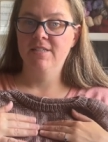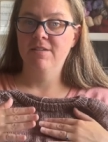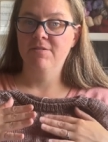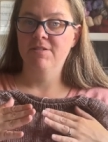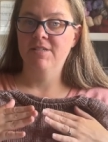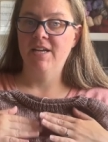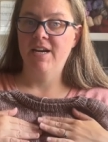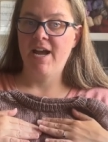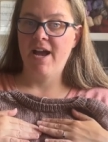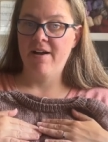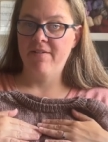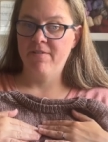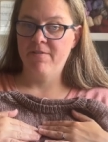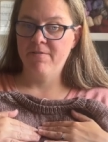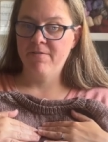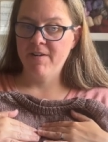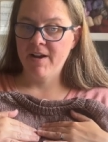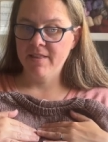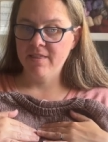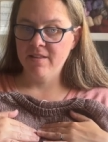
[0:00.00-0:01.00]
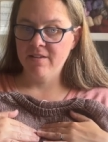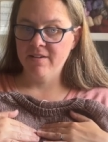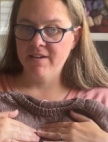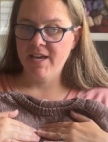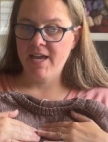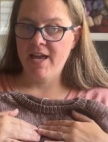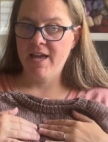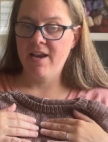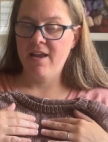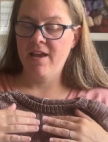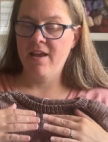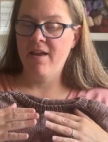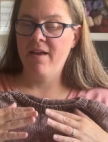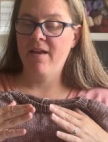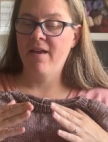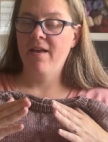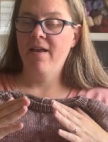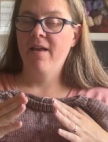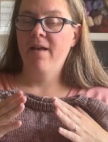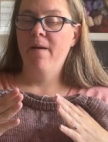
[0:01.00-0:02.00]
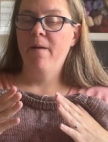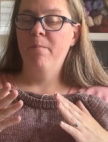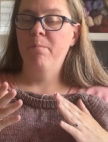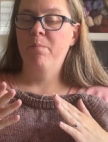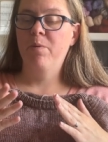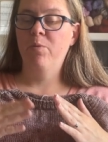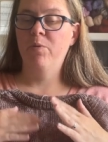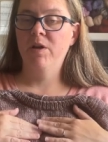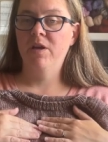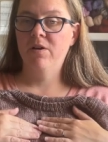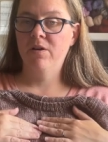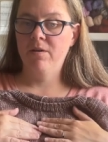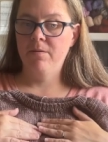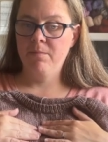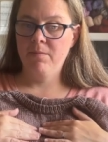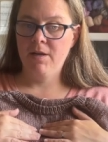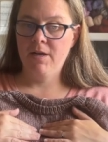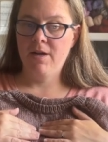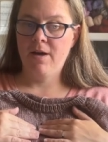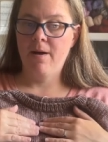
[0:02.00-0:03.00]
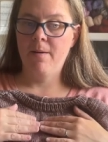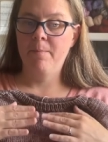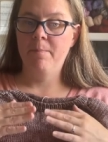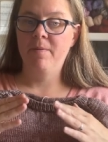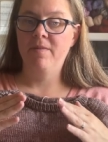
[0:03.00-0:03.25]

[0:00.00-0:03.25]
I was gonna have a friend look at it, but we couldn't meet up.